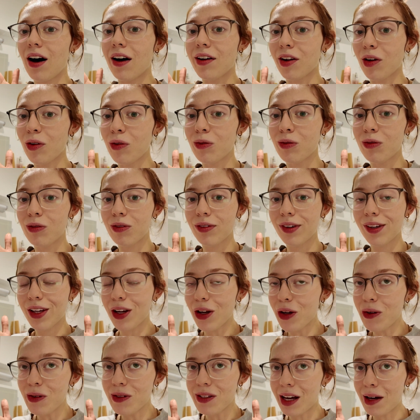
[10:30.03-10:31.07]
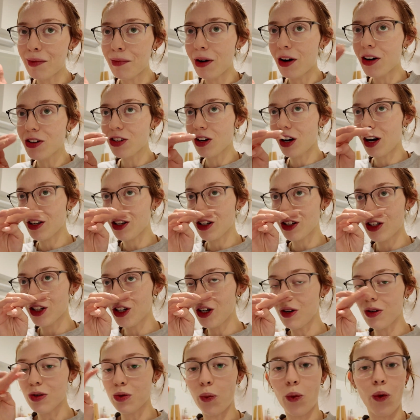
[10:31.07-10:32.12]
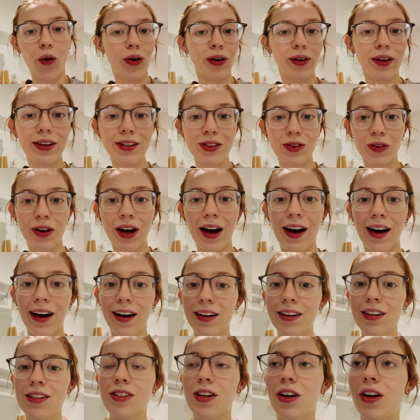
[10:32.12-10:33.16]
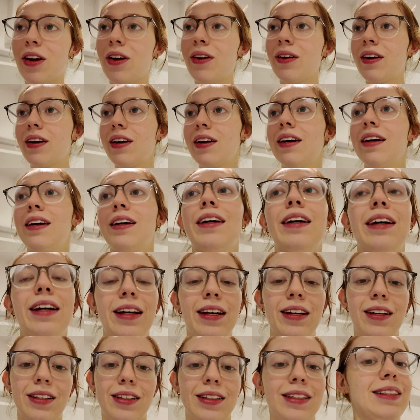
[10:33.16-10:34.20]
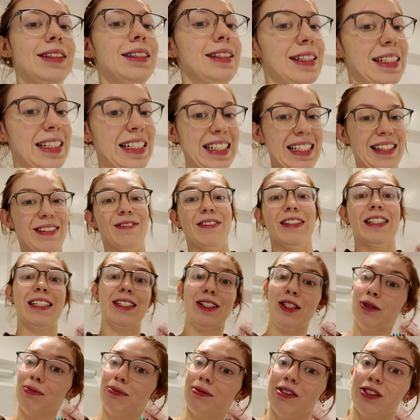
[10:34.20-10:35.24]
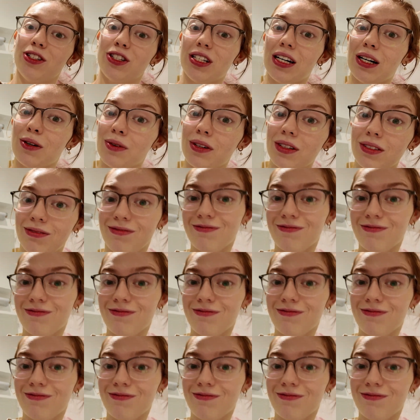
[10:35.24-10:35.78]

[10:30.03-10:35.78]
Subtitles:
I don't use that much. I just use what is on hand. So I can open the shower.